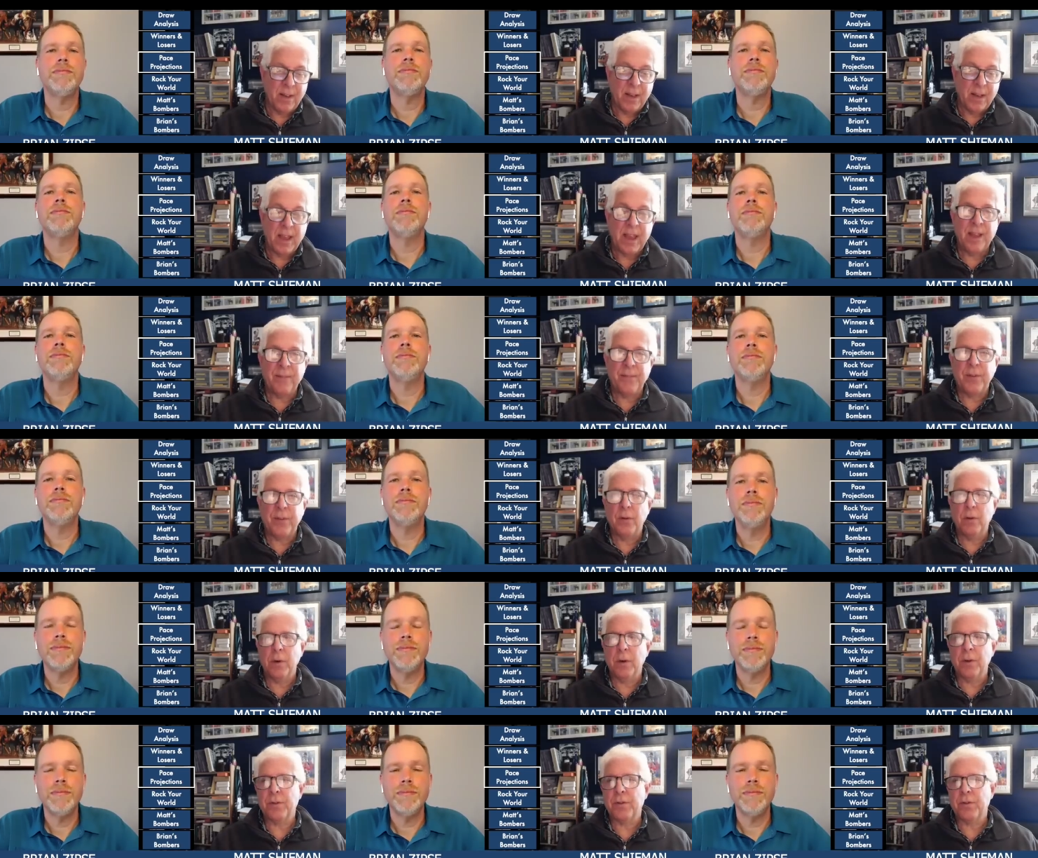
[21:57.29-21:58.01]
Speaker 1: if
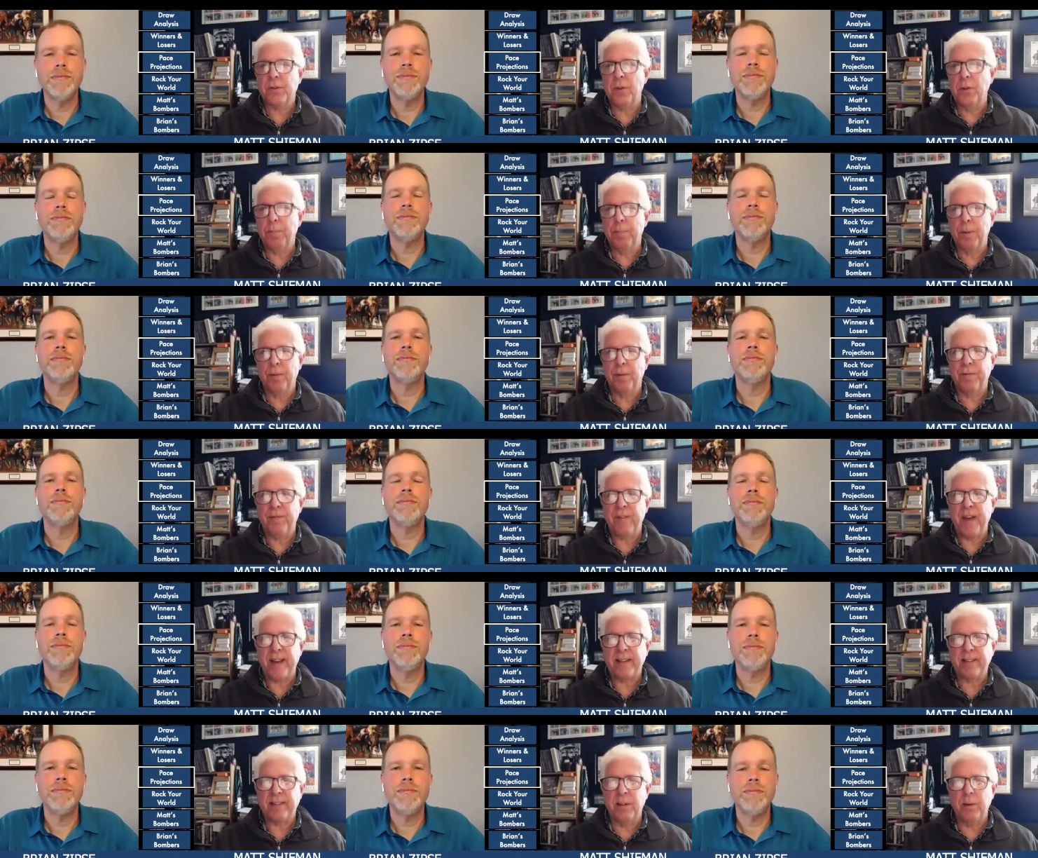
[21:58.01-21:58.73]
you're a
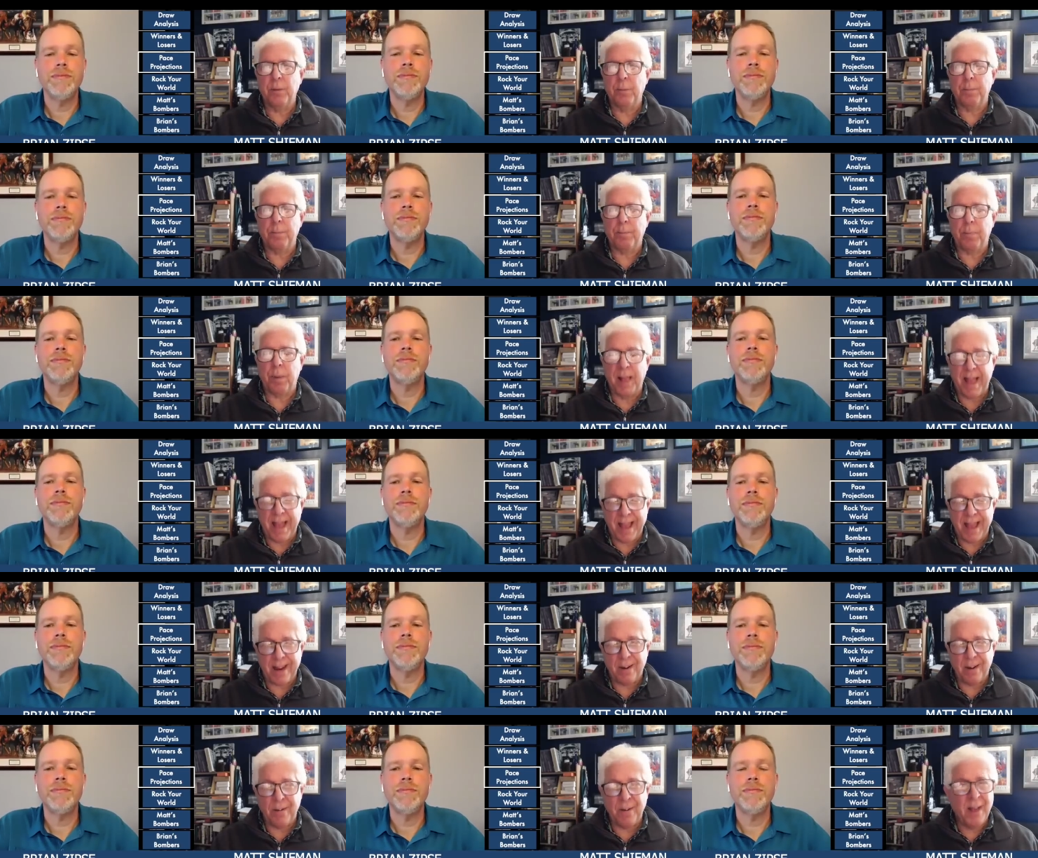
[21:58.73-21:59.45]
superfecta
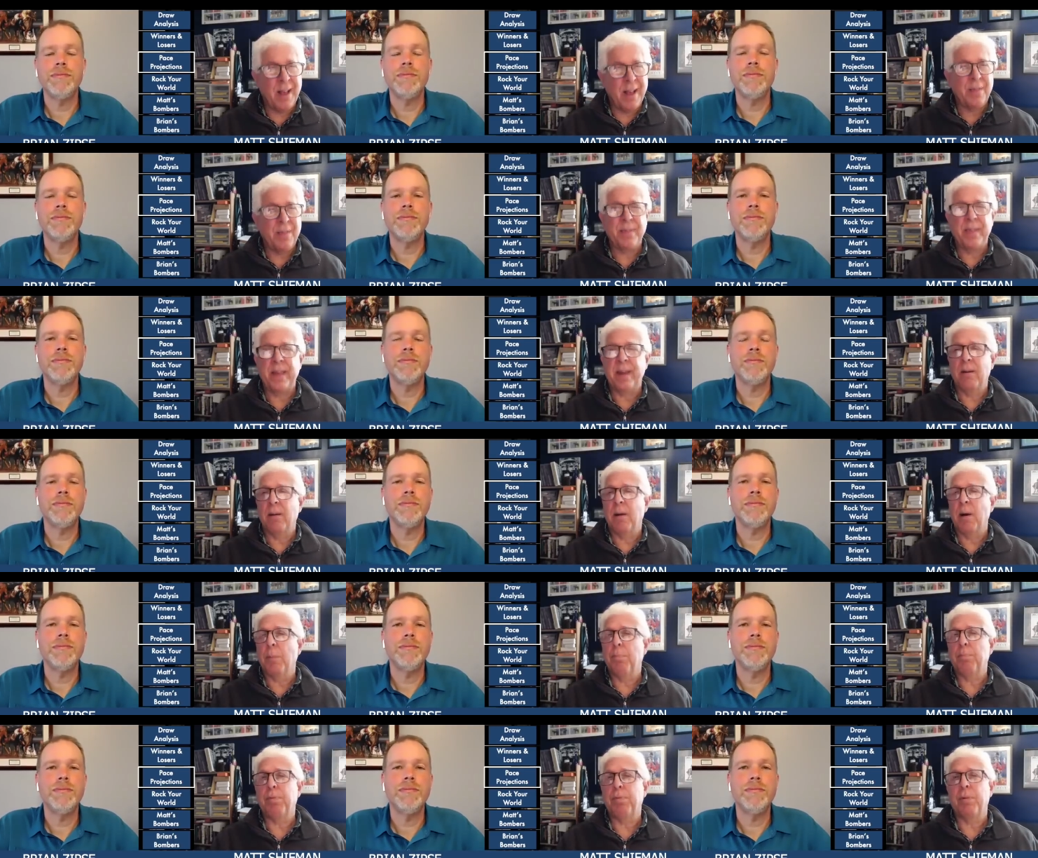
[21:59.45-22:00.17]
player. There
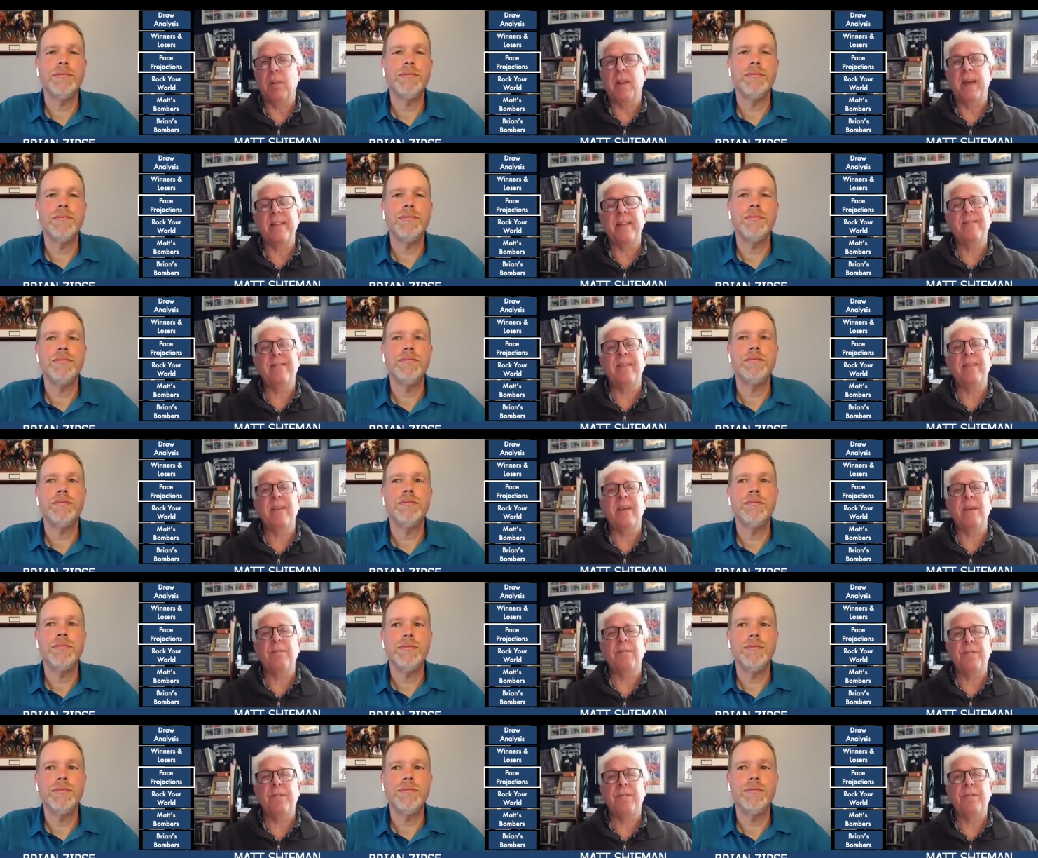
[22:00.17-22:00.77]
are plenty of